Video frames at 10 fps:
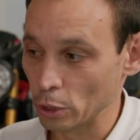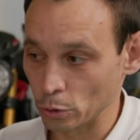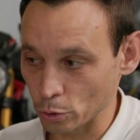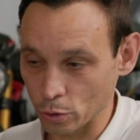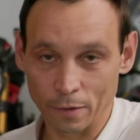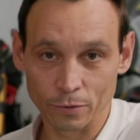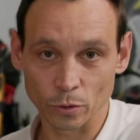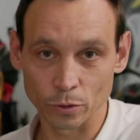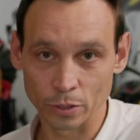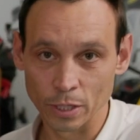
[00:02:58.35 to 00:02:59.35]
not to have it
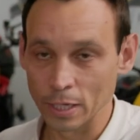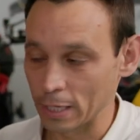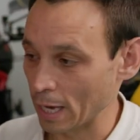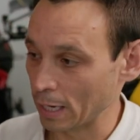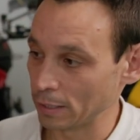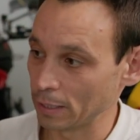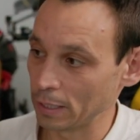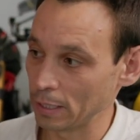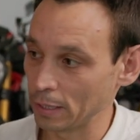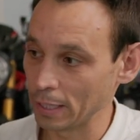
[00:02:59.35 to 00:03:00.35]
on
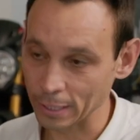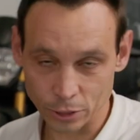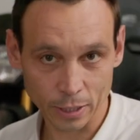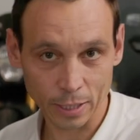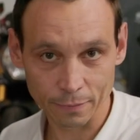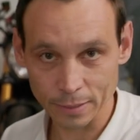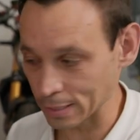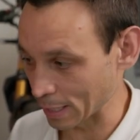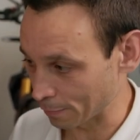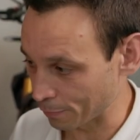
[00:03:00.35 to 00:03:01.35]
the engine cover
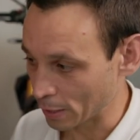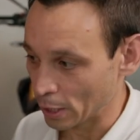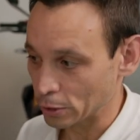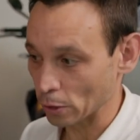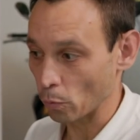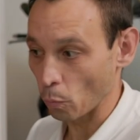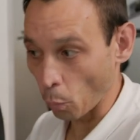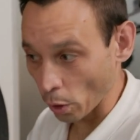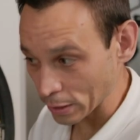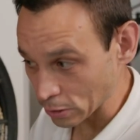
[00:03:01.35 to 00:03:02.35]
itself. So
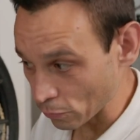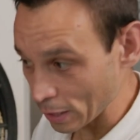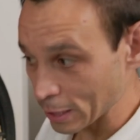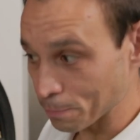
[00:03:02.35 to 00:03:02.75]
what is really